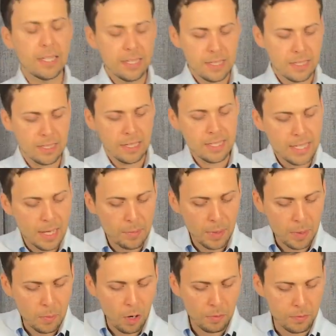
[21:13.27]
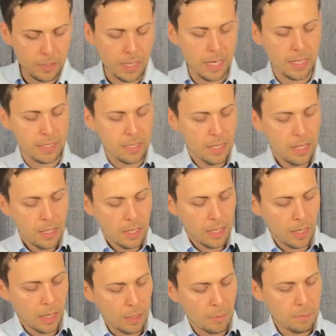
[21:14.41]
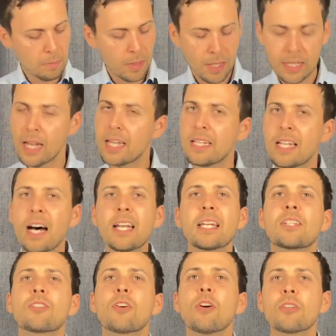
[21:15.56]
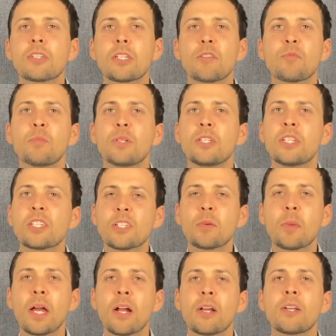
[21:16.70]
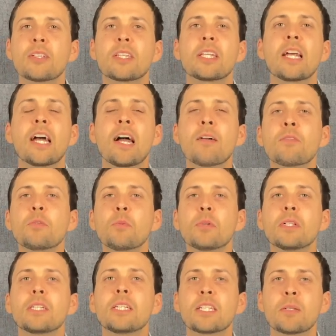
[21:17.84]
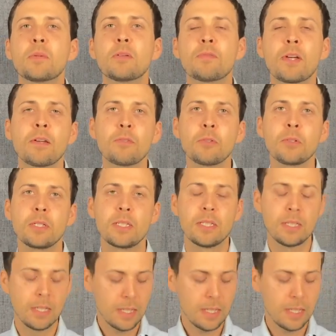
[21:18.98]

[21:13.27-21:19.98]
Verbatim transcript: Let's let's name them off again. Um, again, not exhaustive, but just some areas that everyone needs to be faithful in.